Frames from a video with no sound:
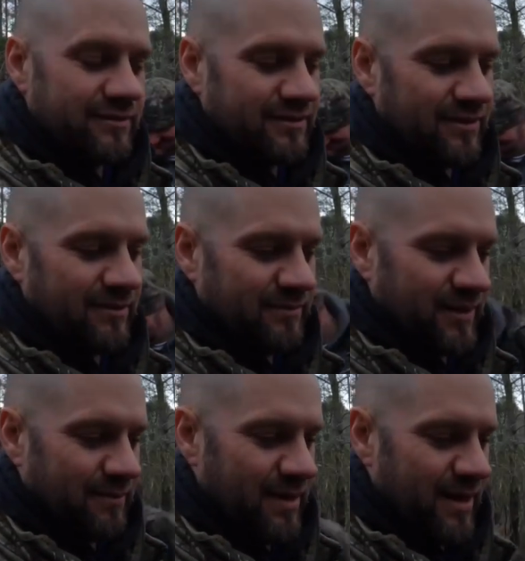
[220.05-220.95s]
so
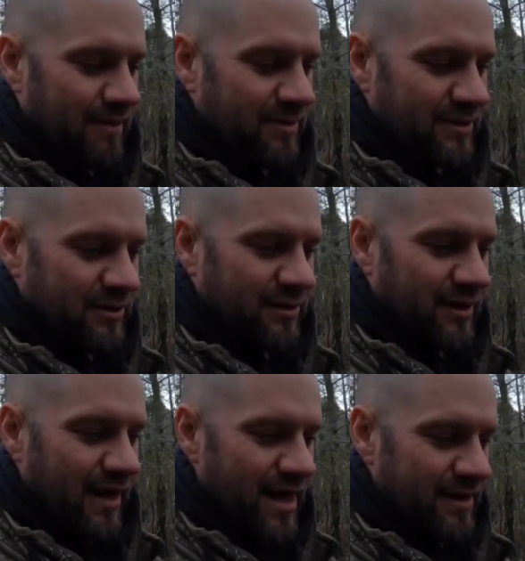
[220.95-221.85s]
it may not be too
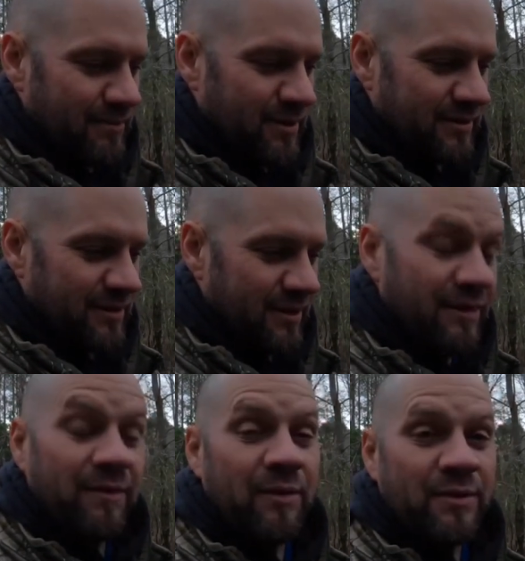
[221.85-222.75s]
good a lighting, but uh,
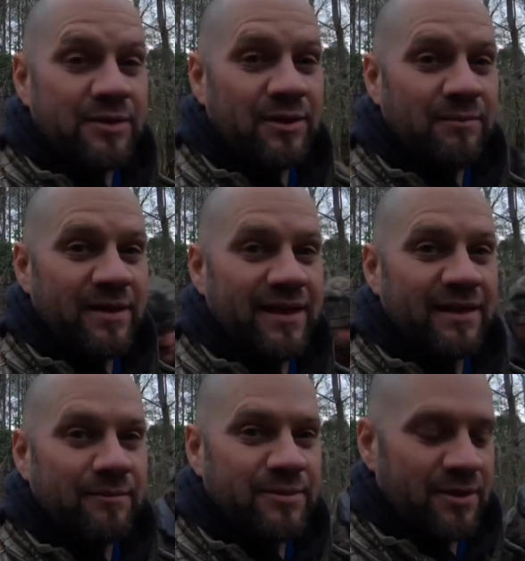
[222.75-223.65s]
anyway, we're still going to be hitting them,